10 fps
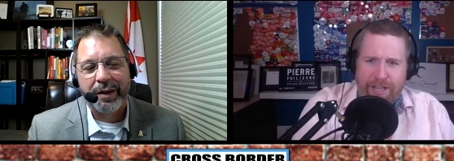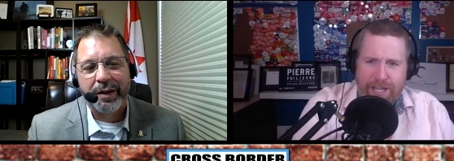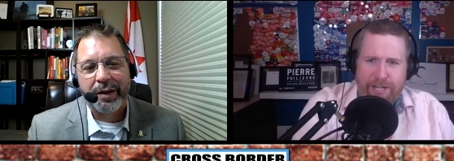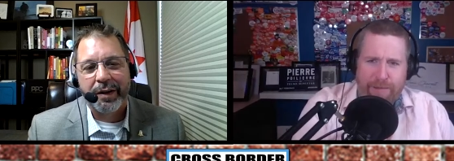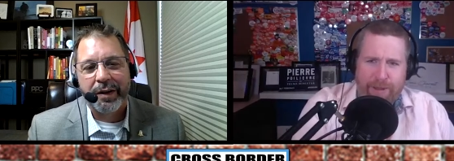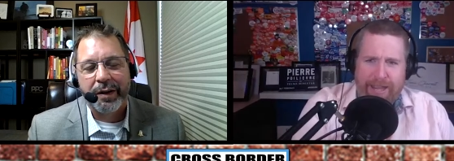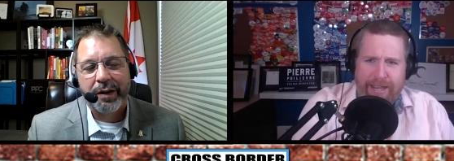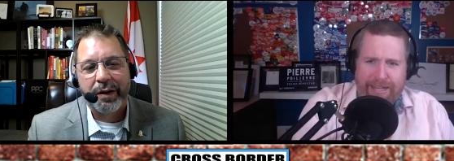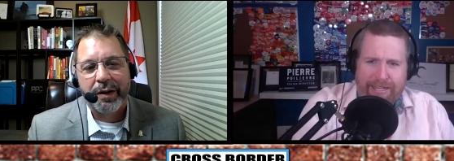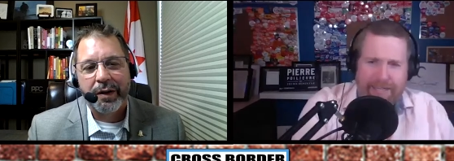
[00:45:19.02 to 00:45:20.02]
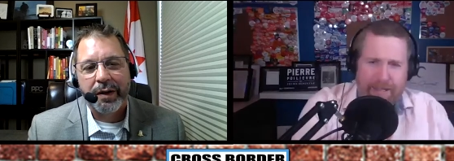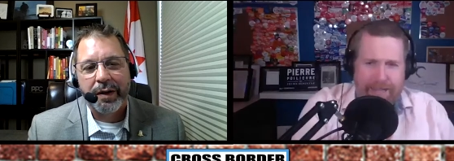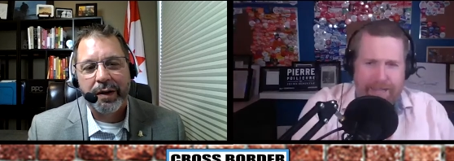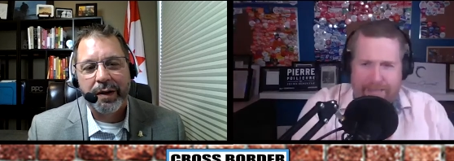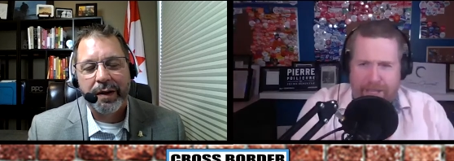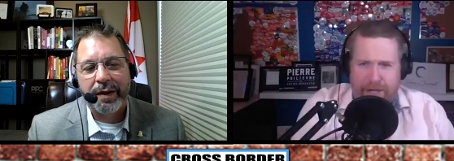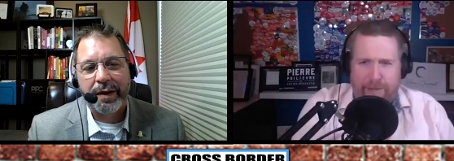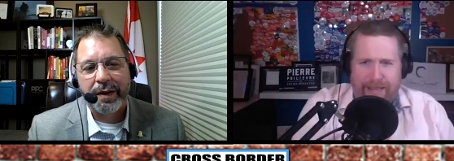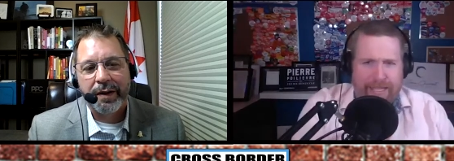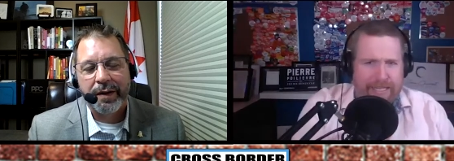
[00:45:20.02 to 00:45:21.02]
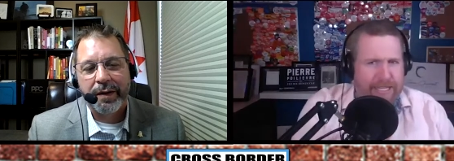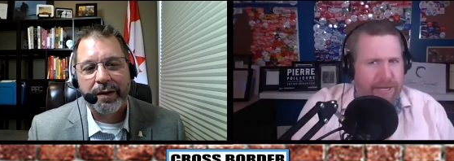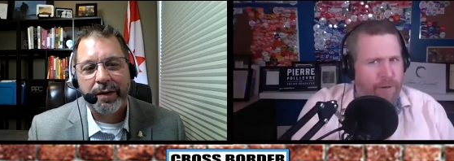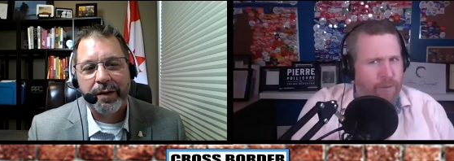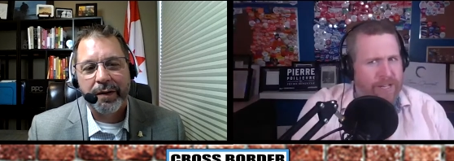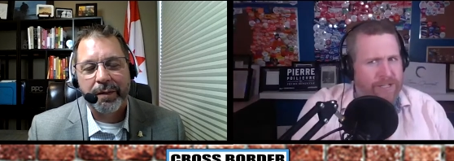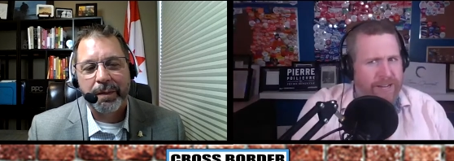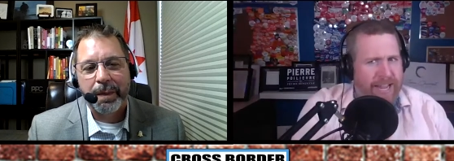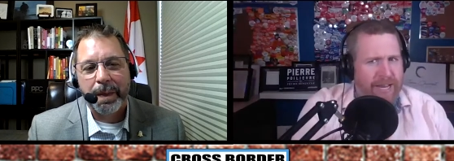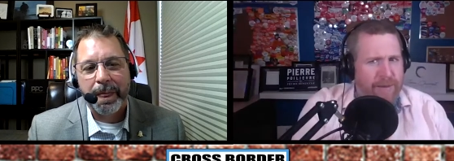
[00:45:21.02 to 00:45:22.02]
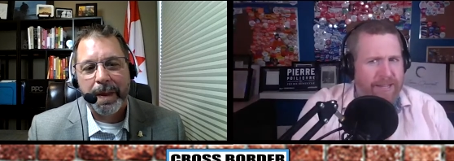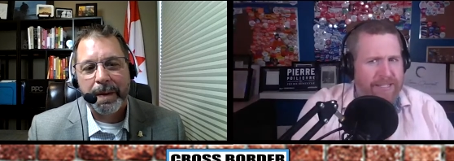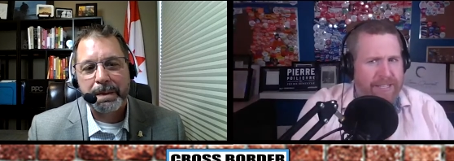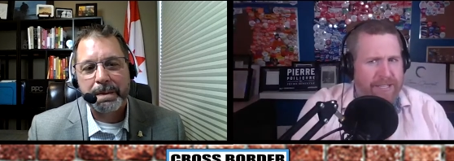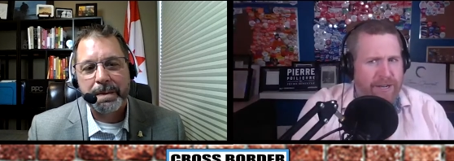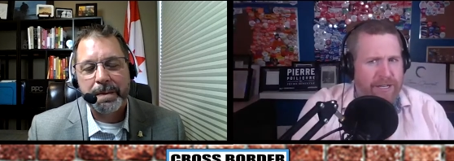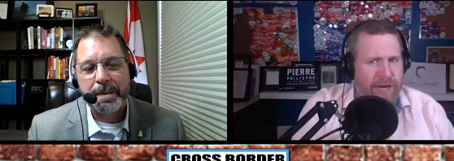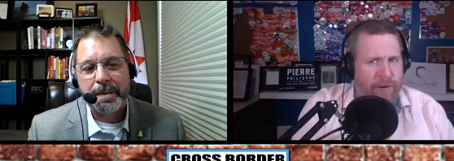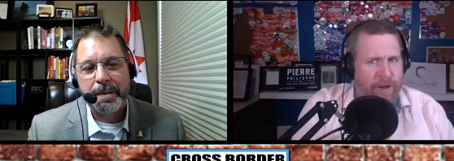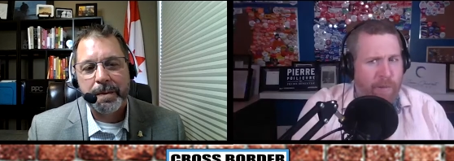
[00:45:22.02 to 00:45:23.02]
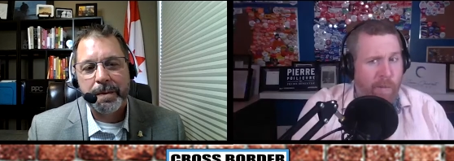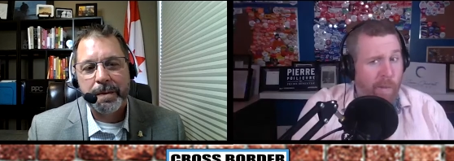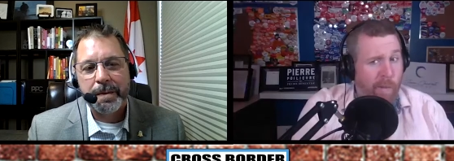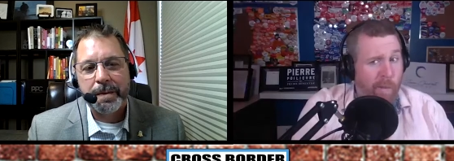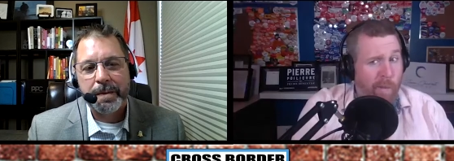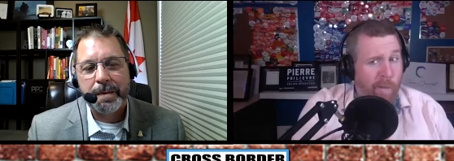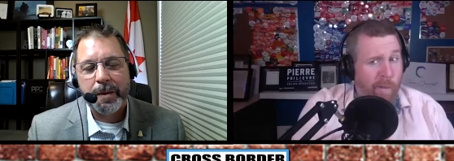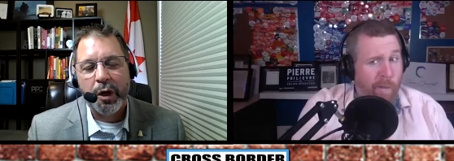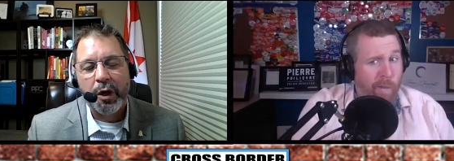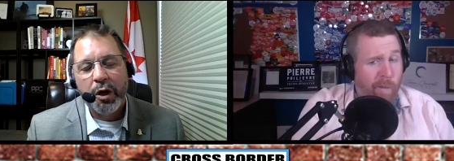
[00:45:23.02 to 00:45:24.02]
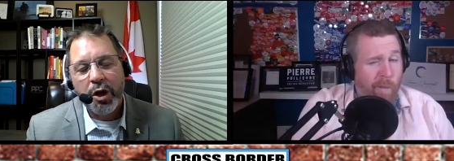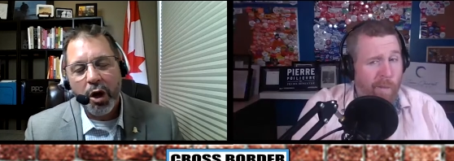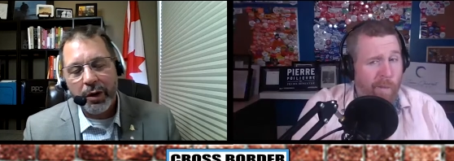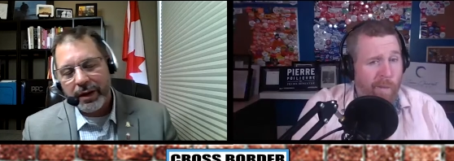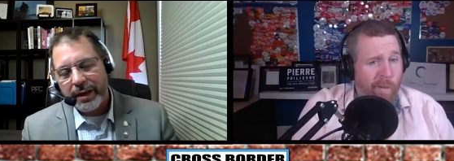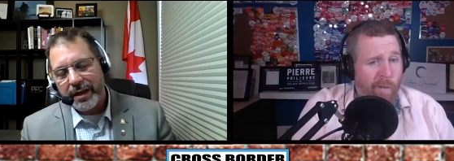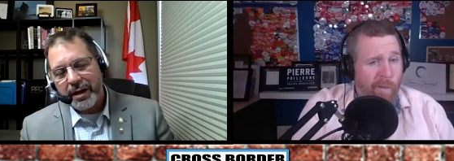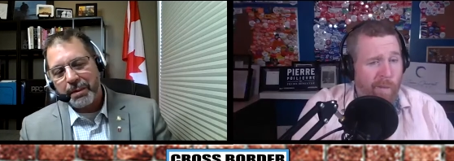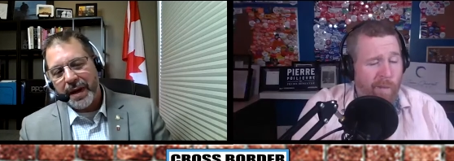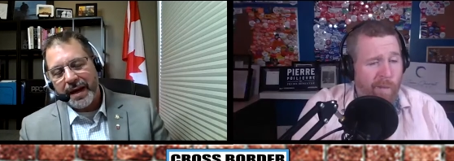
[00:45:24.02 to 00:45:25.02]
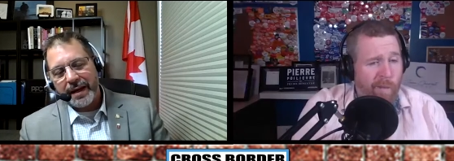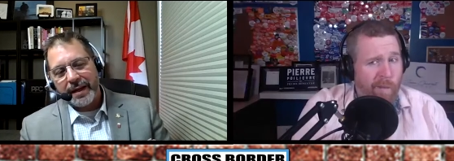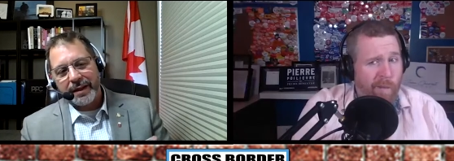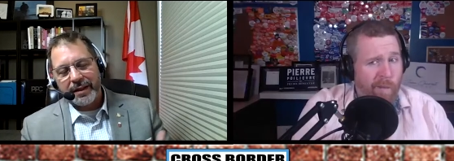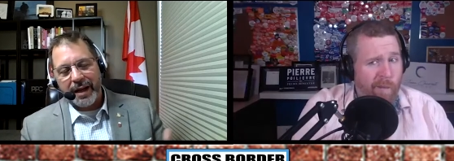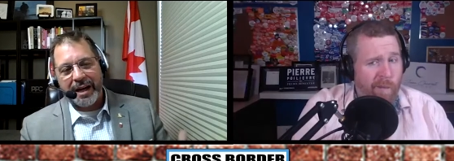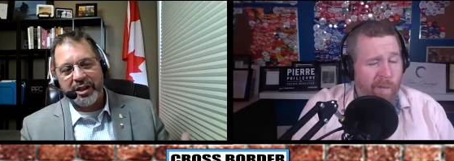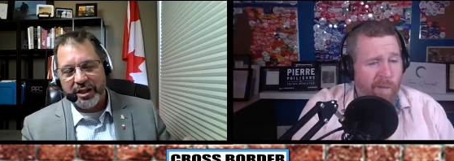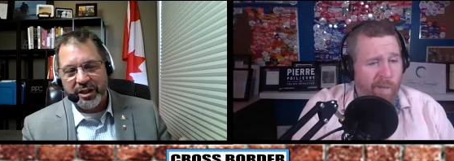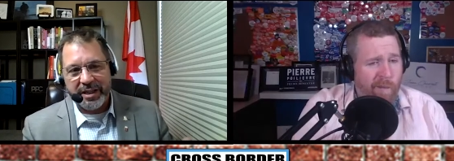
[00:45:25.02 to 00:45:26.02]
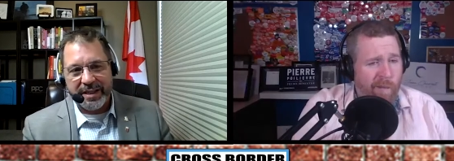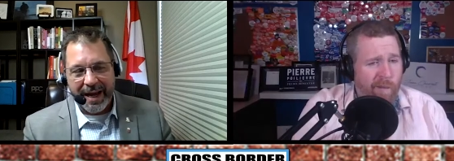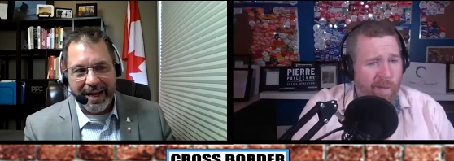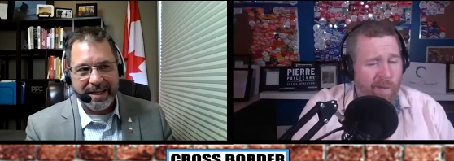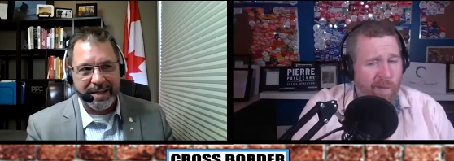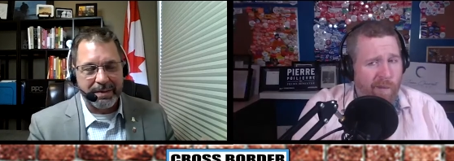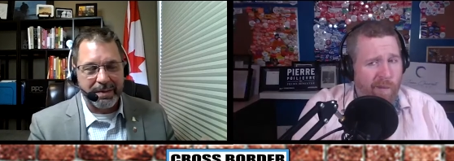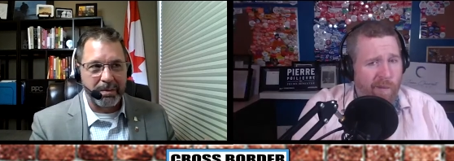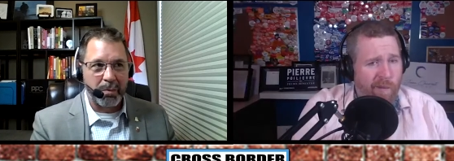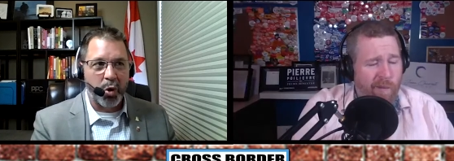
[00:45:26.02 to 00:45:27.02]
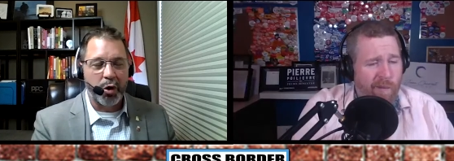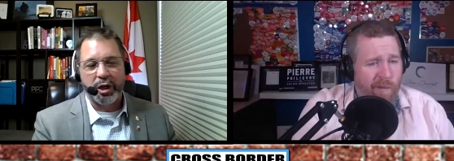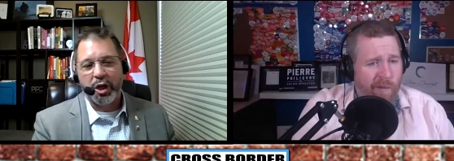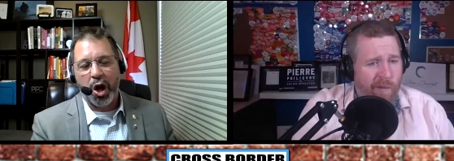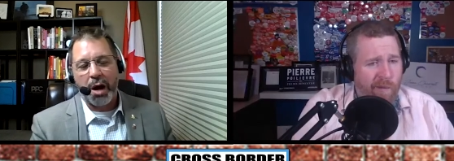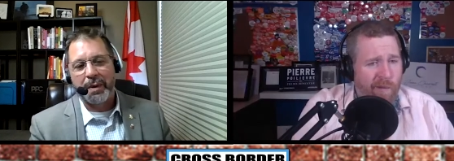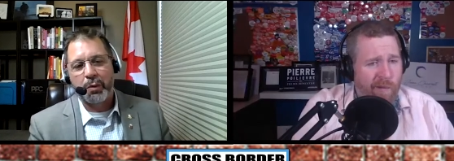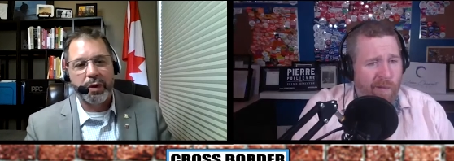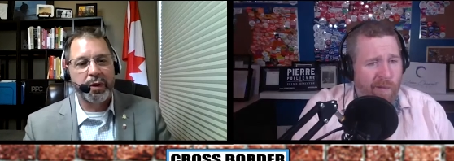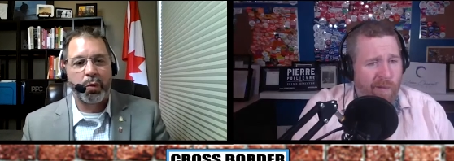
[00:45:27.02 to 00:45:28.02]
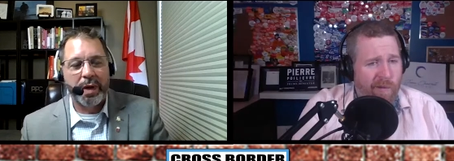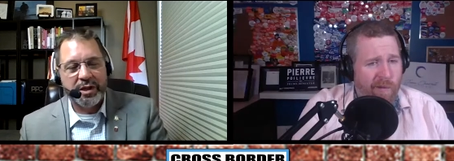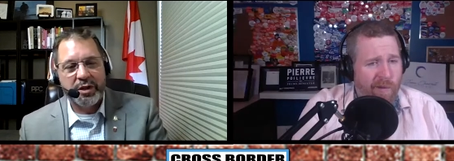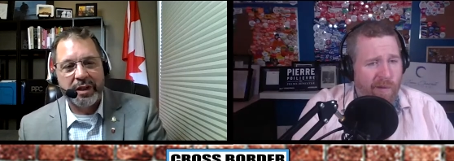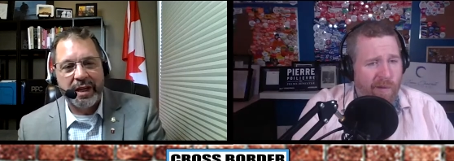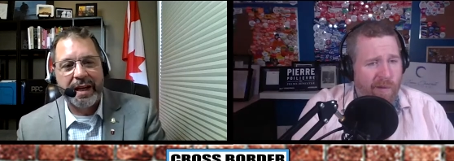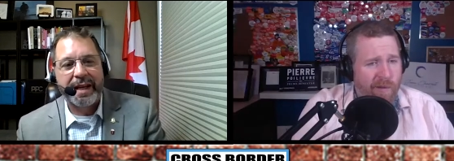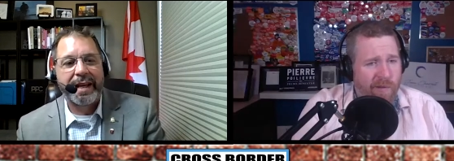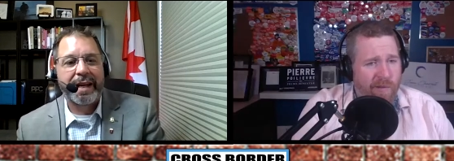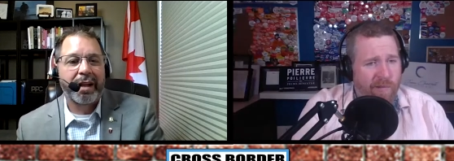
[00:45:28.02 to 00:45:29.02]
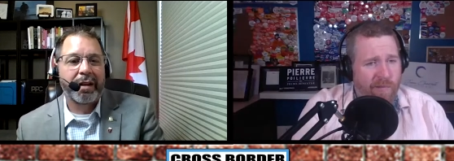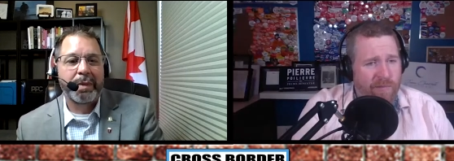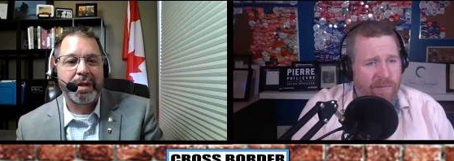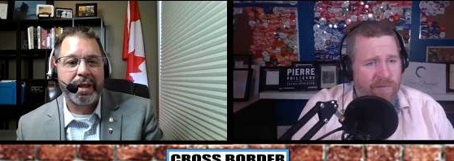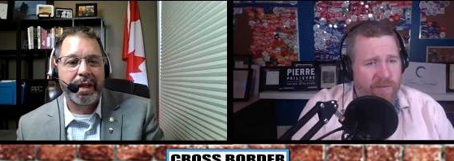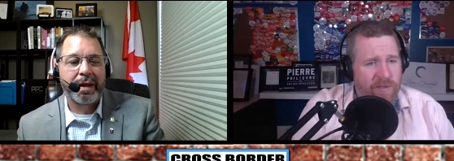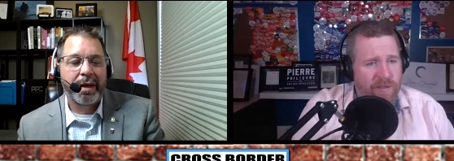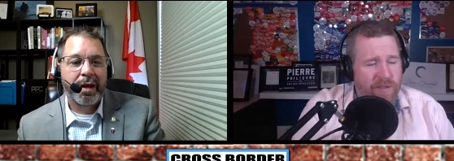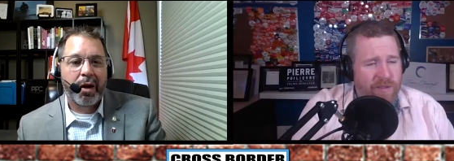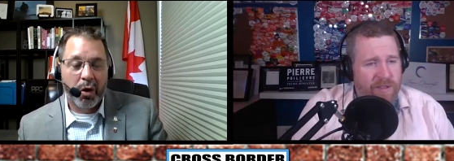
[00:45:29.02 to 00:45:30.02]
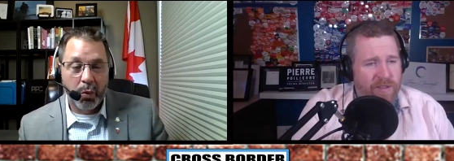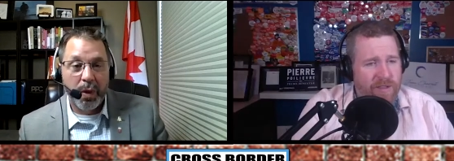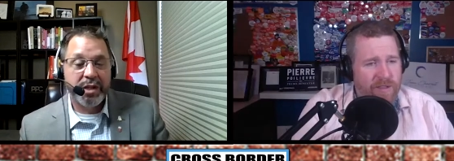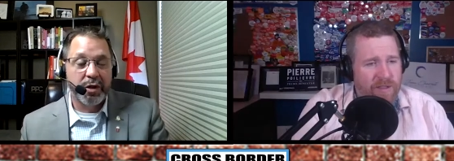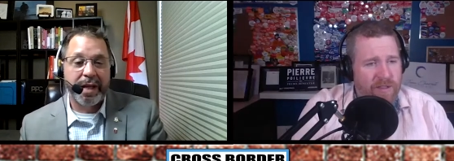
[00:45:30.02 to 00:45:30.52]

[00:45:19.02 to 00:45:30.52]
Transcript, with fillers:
Speaker 1: Thunder Bay considered Western Canada because it's in Ontario? No, Thunder
Speaker 2: Bay actually just has more in common with the Western Canadian element than our Western